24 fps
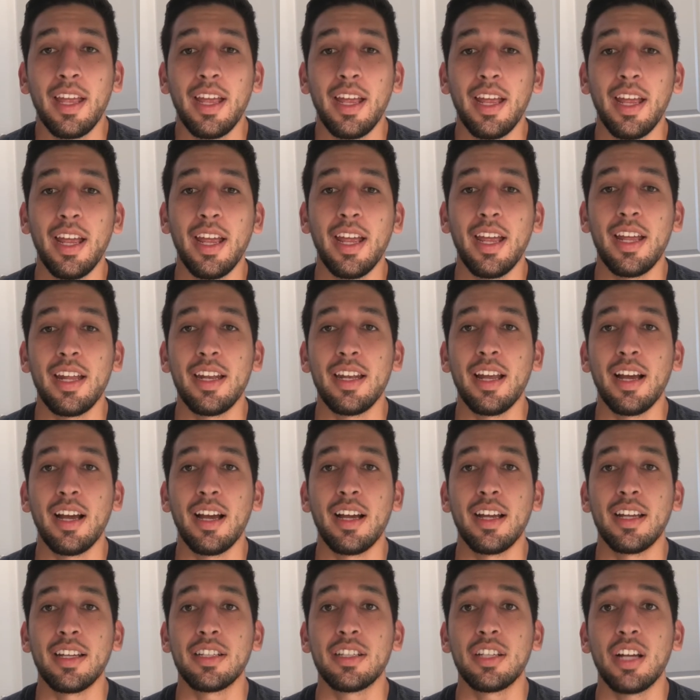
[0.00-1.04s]
and
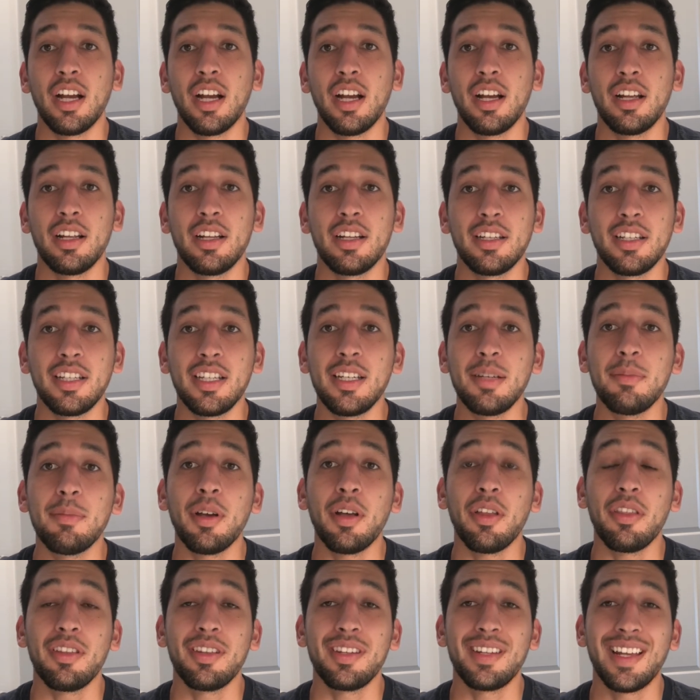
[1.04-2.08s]
I got an
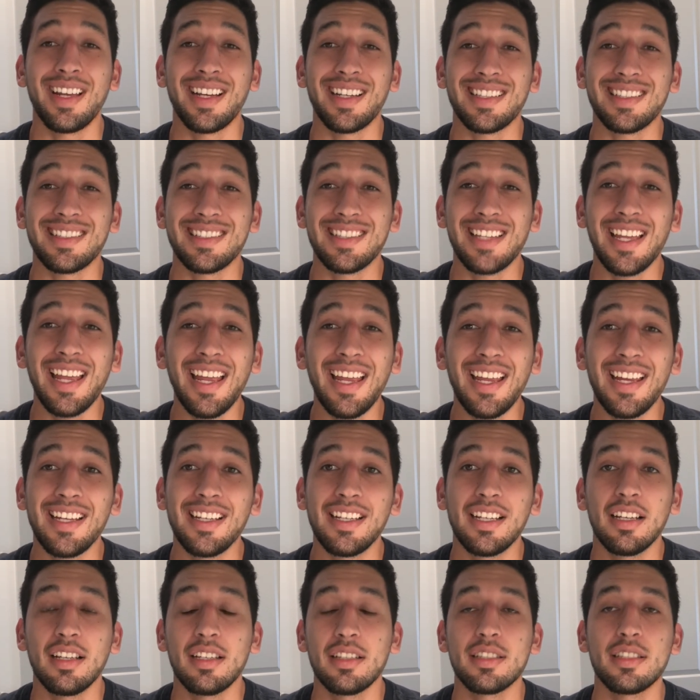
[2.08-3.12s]
email the next
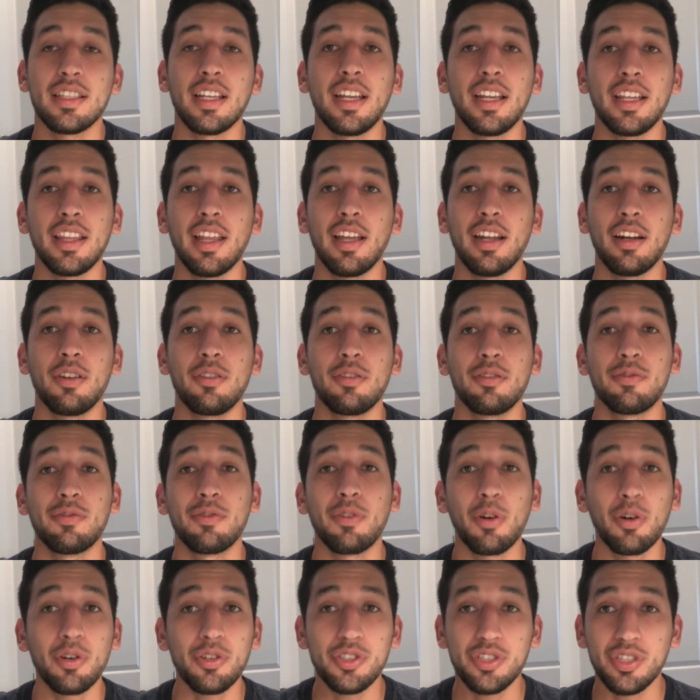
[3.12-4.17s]
day saying that
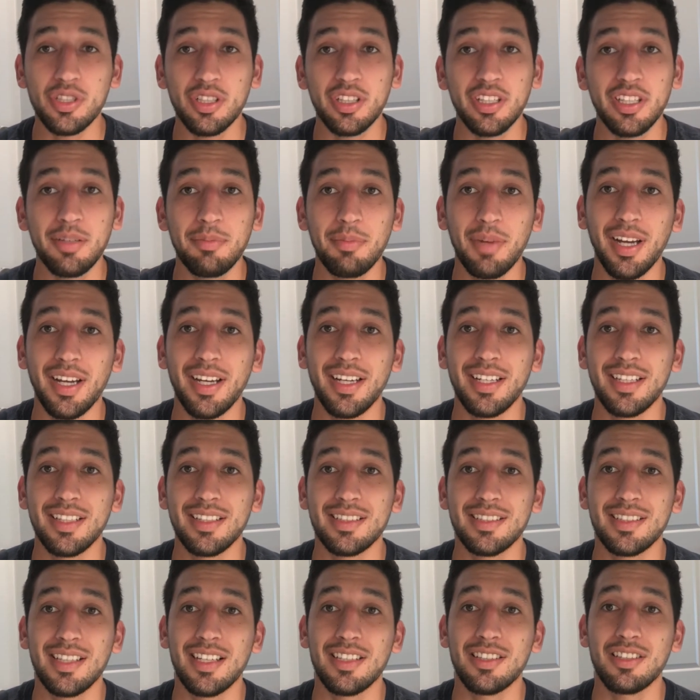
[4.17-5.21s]
unfortunately my
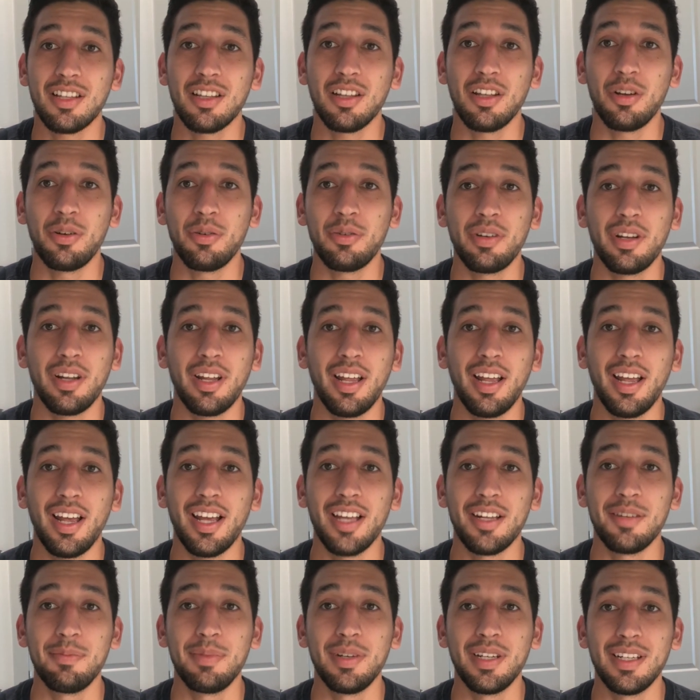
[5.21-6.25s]
Tesla loan
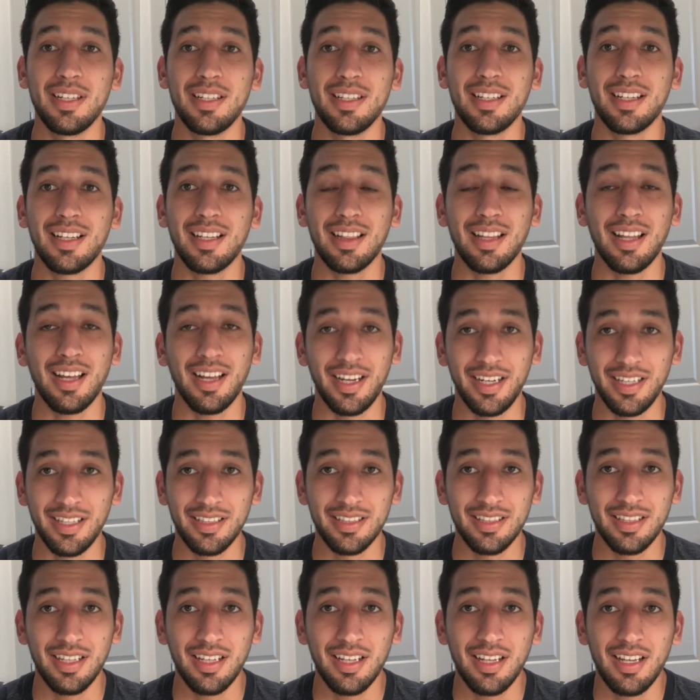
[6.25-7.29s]
had been declined.
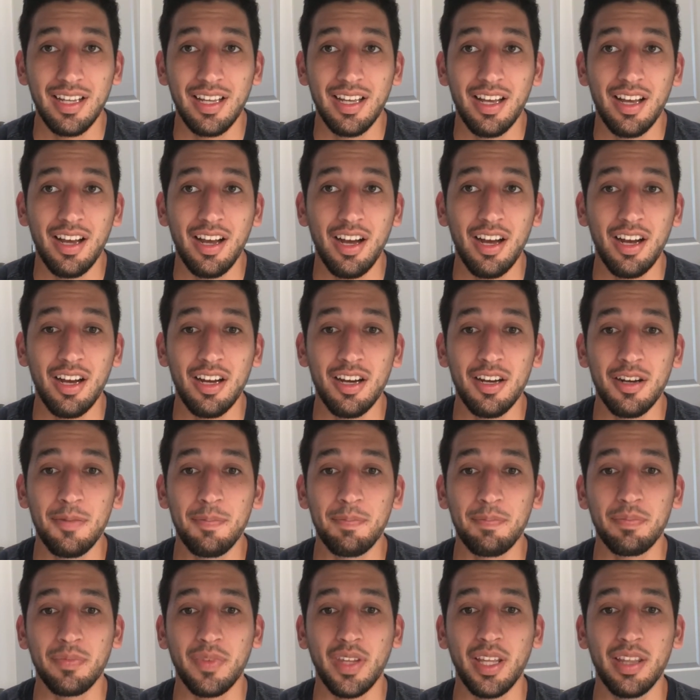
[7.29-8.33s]

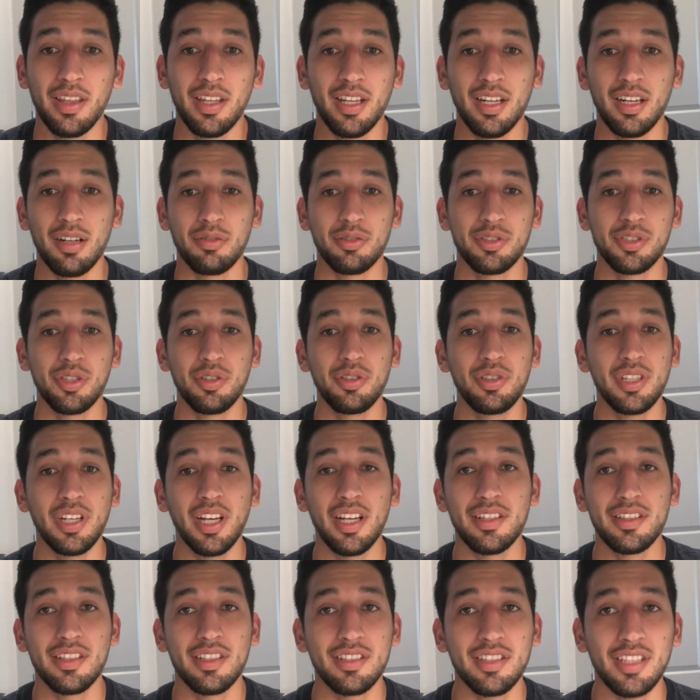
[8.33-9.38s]
And then I'll show you
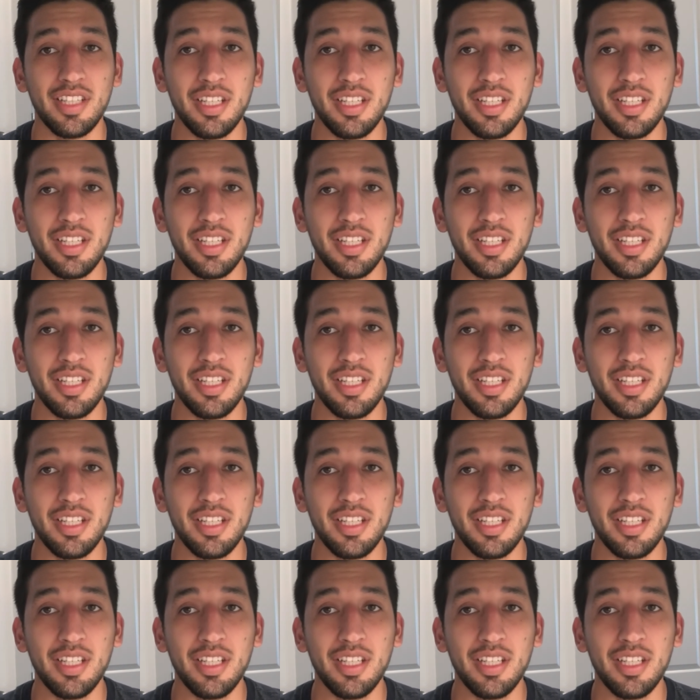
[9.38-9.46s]
guys this